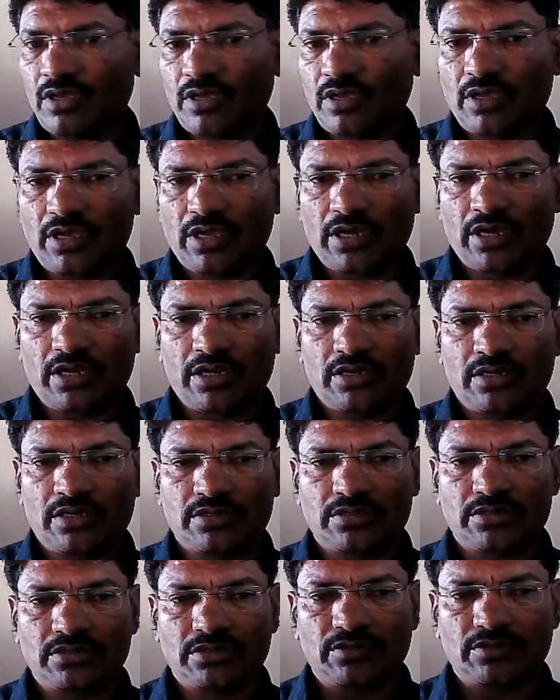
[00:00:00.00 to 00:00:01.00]
and
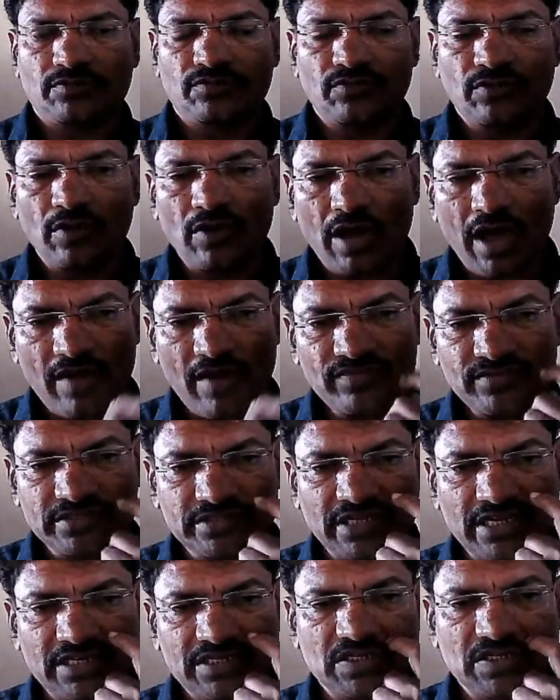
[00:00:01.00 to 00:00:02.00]
for after
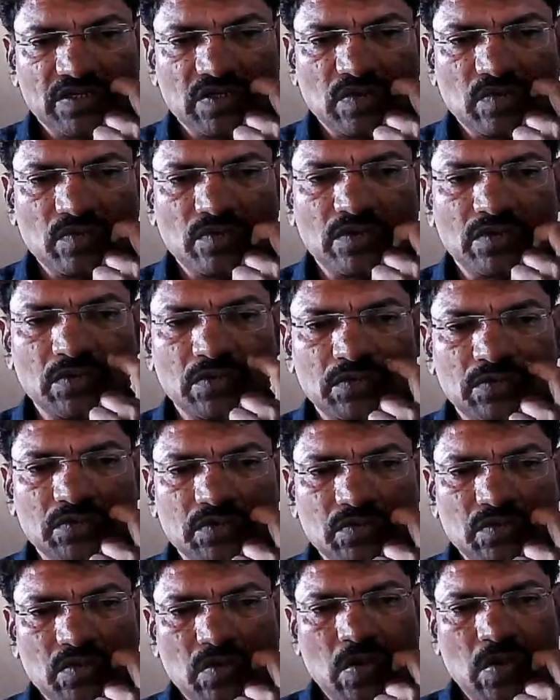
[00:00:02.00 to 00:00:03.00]
that we'll go to
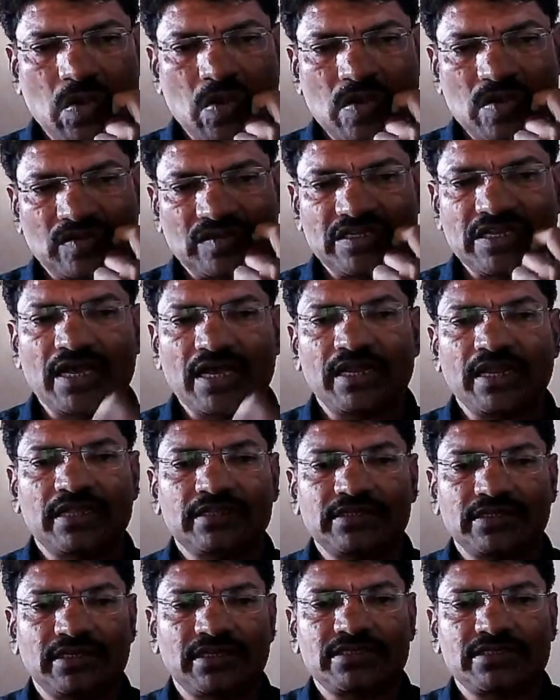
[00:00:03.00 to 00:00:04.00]

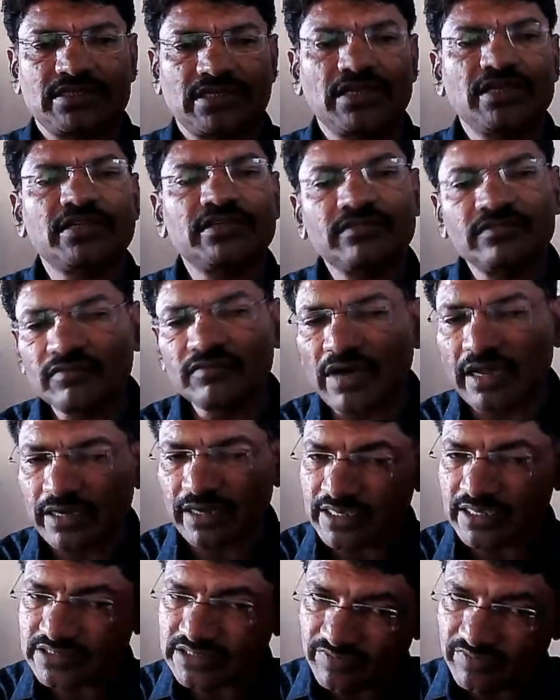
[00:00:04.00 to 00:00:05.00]
another essay, one
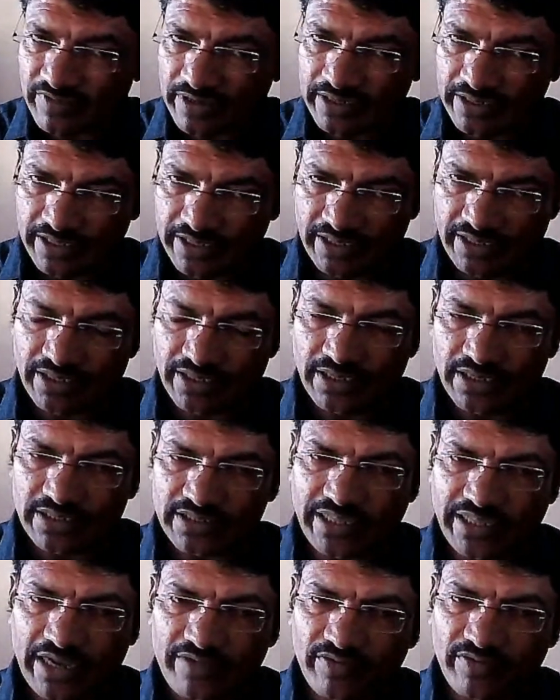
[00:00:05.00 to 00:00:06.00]
essay one day.
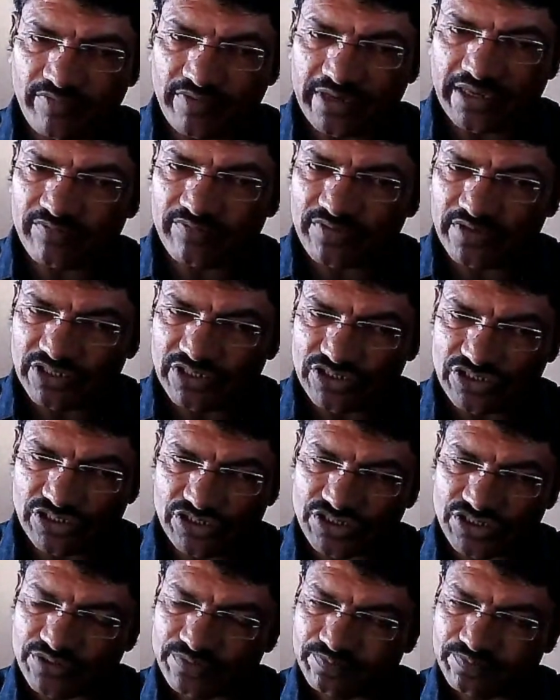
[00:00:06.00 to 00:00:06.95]
That way we can finish it.